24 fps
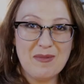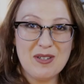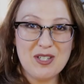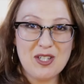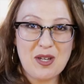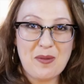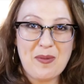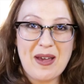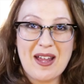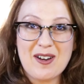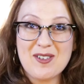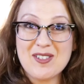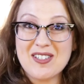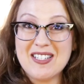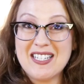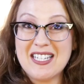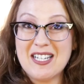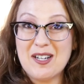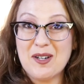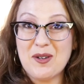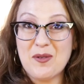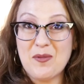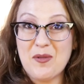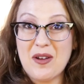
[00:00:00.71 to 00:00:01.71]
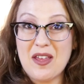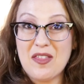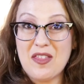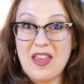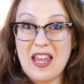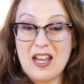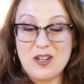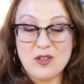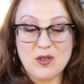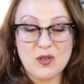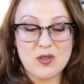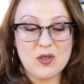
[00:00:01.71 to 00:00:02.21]
Michelle Patterson here with
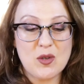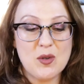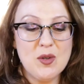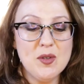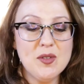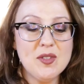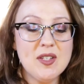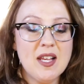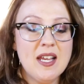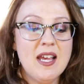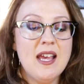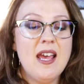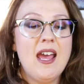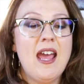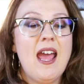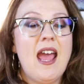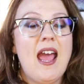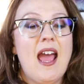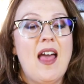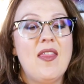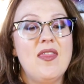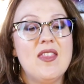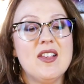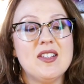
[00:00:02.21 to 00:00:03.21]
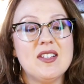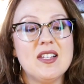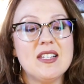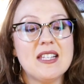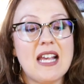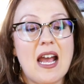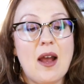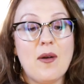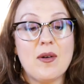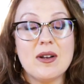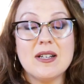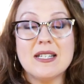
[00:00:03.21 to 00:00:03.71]
Angel Souls, and this is
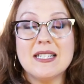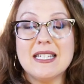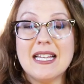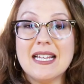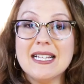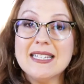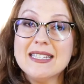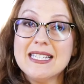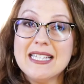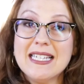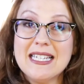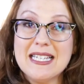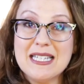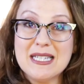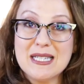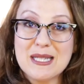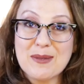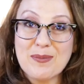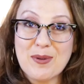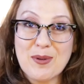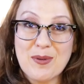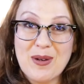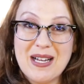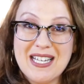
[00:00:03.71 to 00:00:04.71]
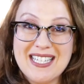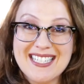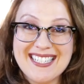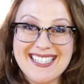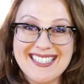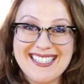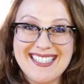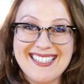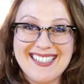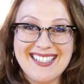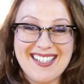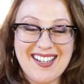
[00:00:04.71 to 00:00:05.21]
our daily
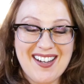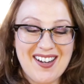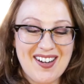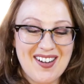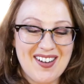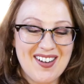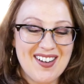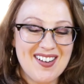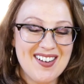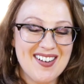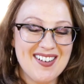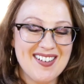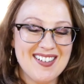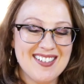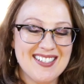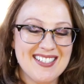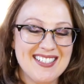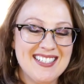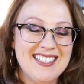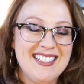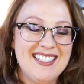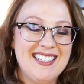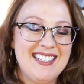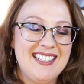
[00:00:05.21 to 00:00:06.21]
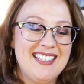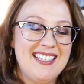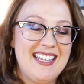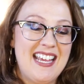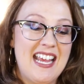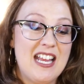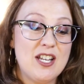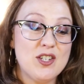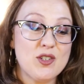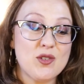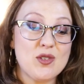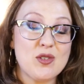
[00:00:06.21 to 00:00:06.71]
inspiration card.
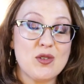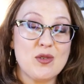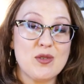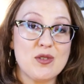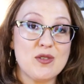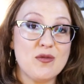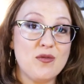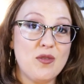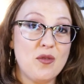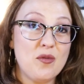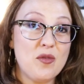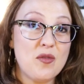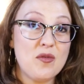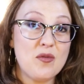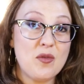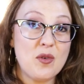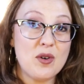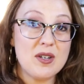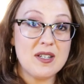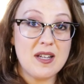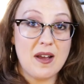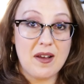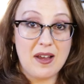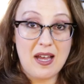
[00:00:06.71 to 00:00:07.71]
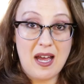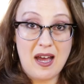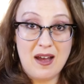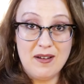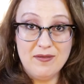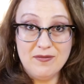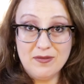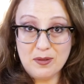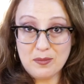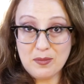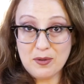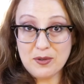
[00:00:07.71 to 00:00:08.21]
angel souls four four four dot com
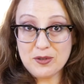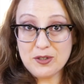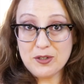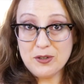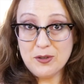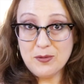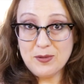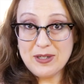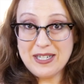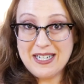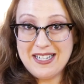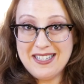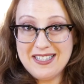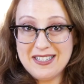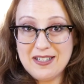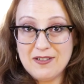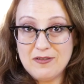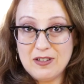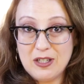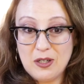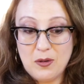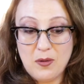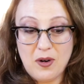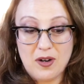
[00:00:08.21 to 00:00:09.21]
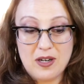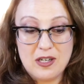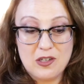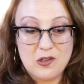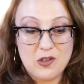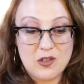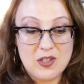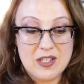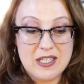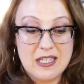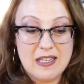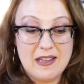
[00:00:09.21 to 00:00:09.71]
for personal readings if you are
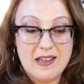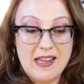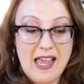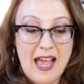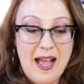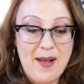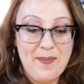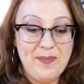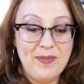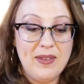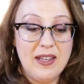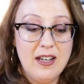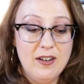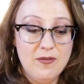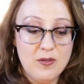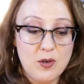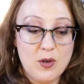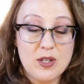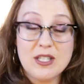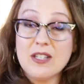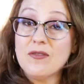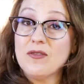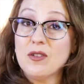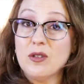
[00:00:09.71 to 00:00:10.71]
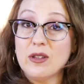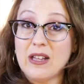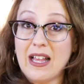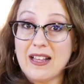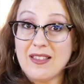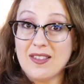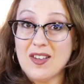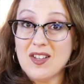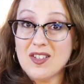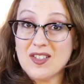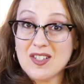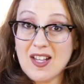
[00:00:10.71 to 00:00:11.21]
interested in that. And of course, if you
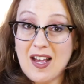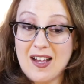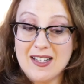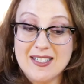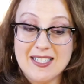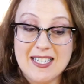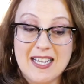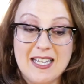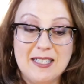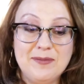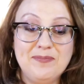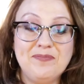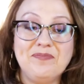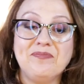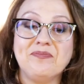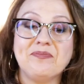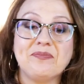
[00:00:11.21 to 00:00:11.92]
like this content,